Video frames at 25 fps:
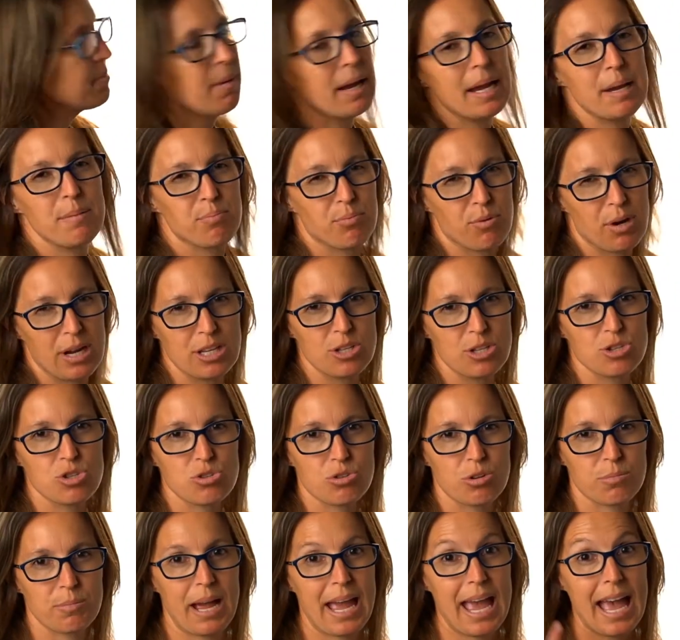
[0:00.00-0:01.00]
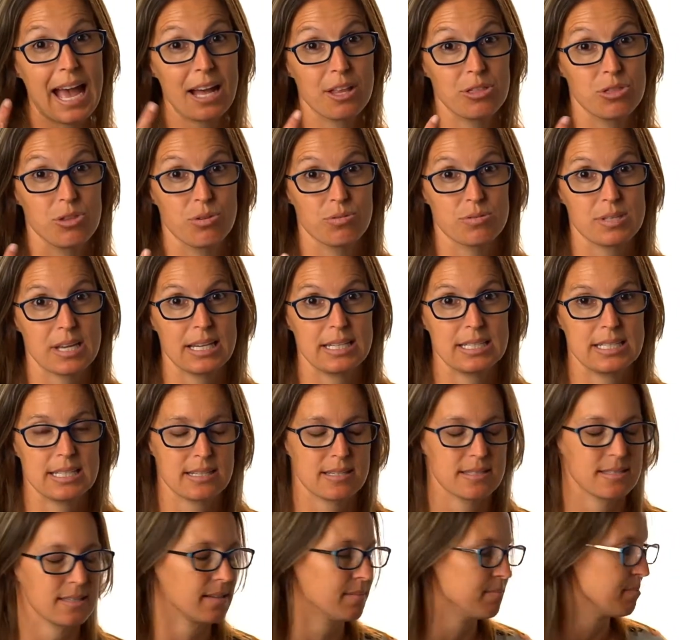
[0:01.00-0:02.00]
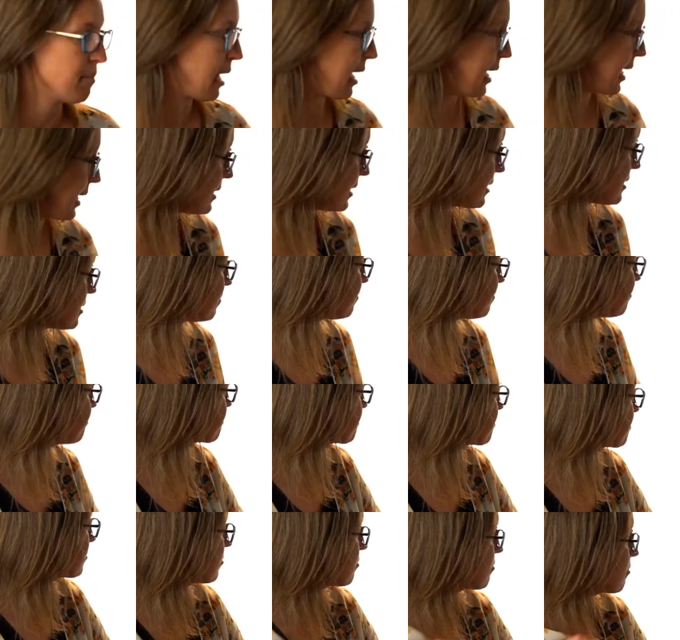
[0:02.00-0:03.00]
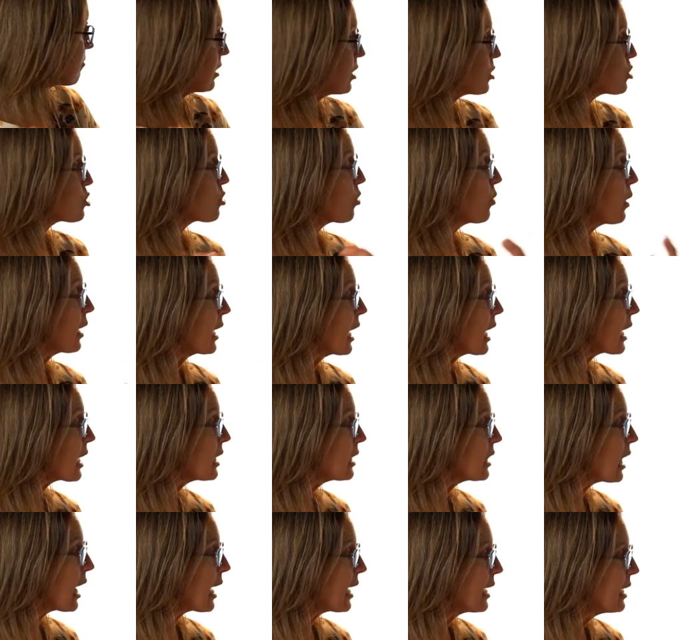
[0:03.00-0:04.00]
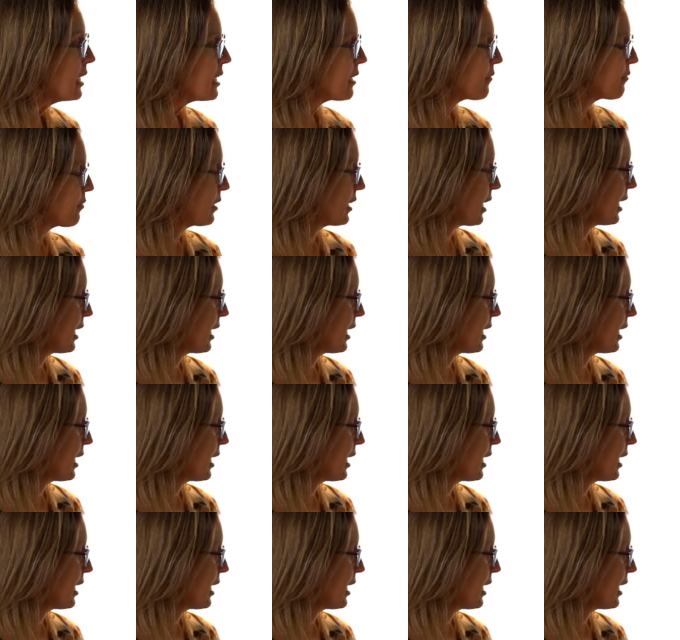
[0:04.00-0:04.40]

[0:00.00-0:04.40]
my brainstorm, I had those ideas in mind. So I got a lot of different